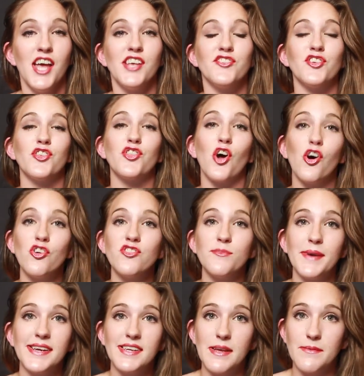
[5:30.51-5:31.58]
So those are
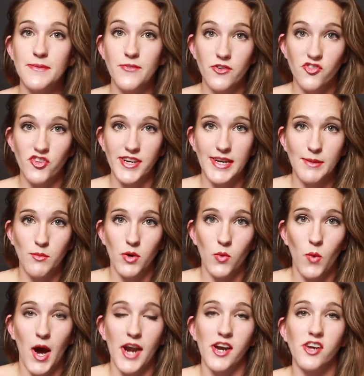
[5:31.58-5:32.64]
my tips for drinking more
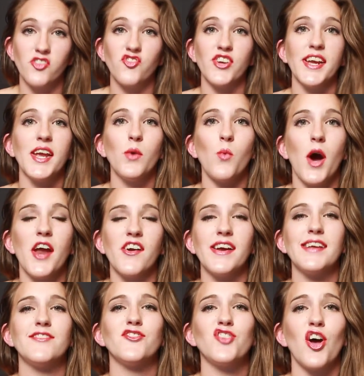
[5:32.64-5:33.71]
water. Drinking water
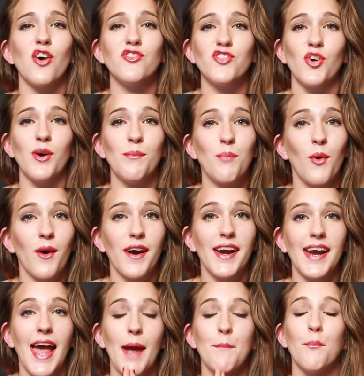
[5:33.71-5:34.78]
is so, so
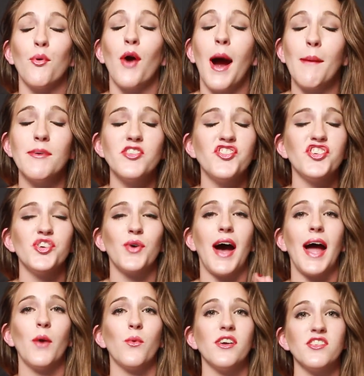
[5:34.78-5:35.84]
important. I promise you,
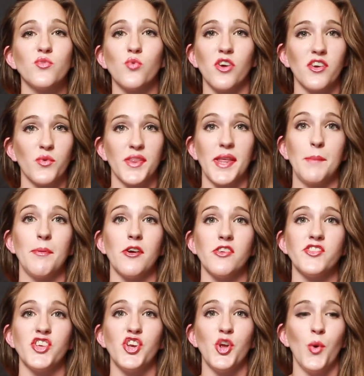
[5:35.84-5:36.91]
I once worked with a
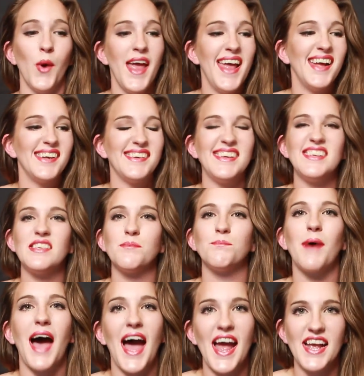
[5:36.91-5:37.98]
person who
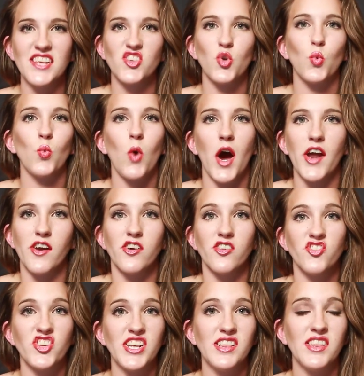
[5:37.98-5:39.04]
despised water.
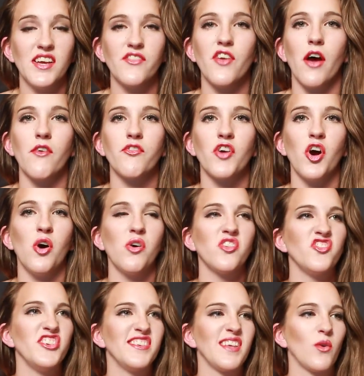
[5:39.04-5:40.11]
She lived off Coke.
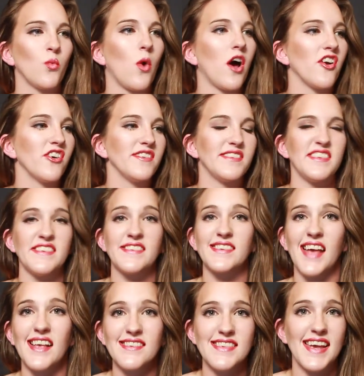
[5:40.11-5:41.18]
She said water is
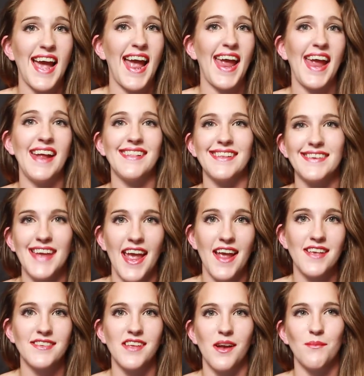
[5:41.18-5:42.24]
disgusting. I hate the
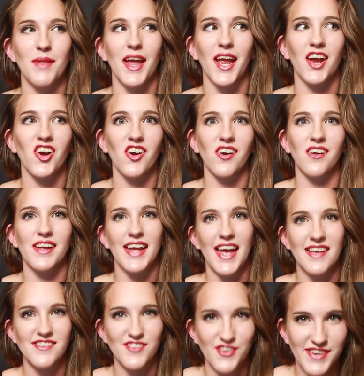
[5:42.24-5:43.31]
taste. And I'm like, girl, it
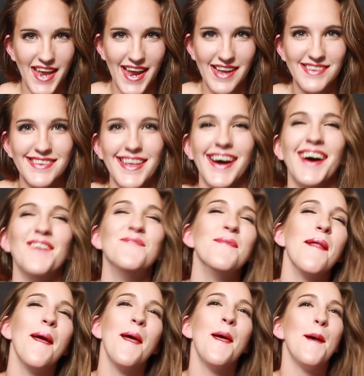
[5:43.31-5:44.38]
has no taste. Um,
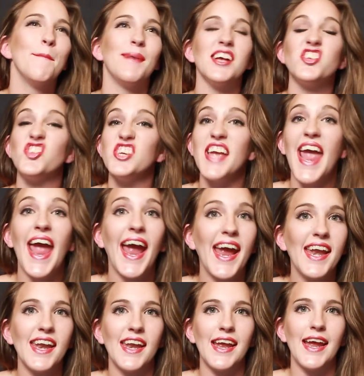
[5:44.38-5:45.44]
but she
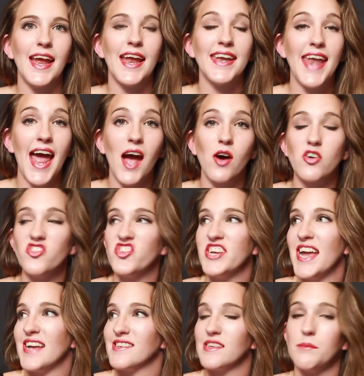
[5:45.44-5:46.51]
hated it. And now
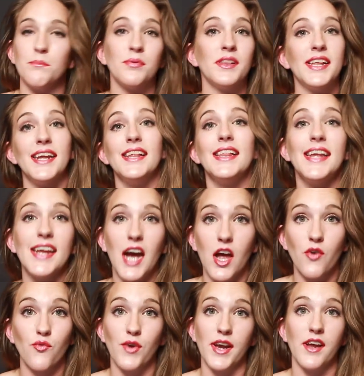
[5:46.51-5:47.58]
she has completely
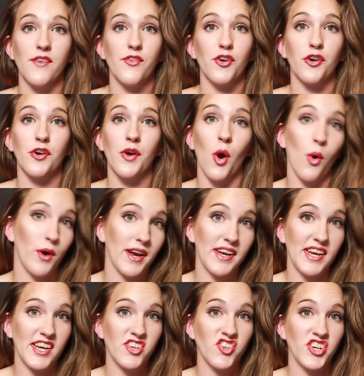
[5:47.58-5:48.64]
gotten rid of her Coke
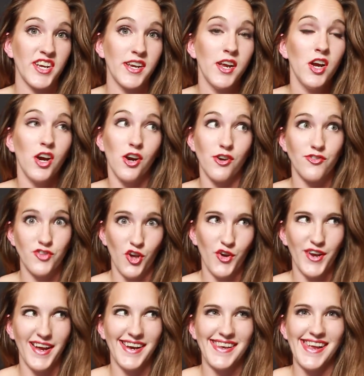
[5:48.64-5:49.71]
addiction, her
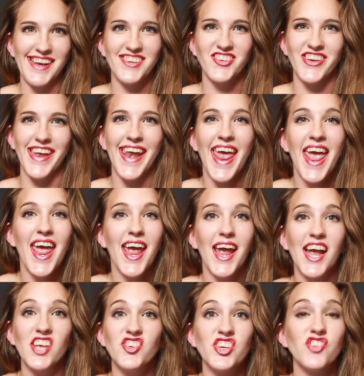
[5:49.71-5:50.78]
soda addiction,
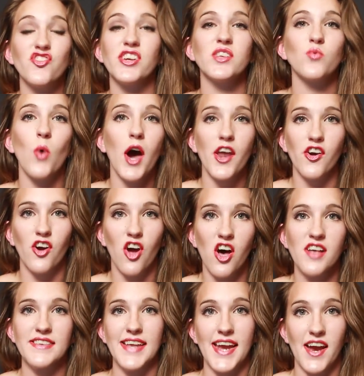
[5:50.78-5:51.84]
and she drinks water
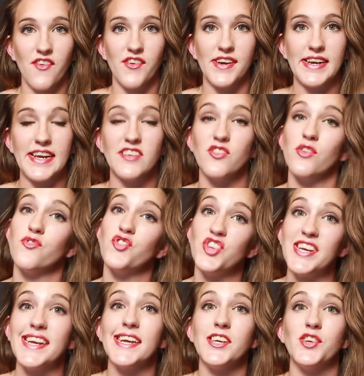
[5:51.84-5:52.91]
all day, every day. So if
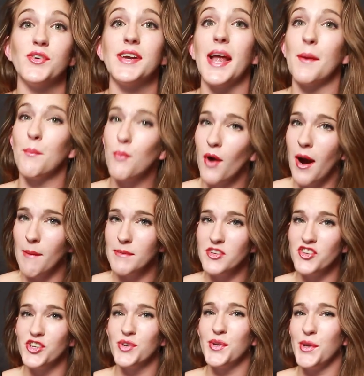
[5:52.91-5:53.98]
she can do it, I
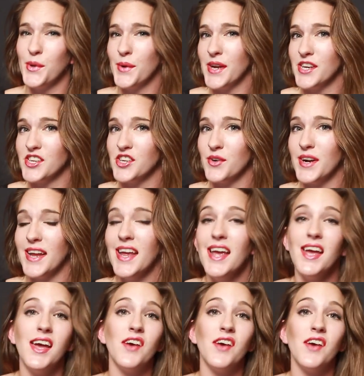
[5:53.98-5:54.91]
promise you, you can do it.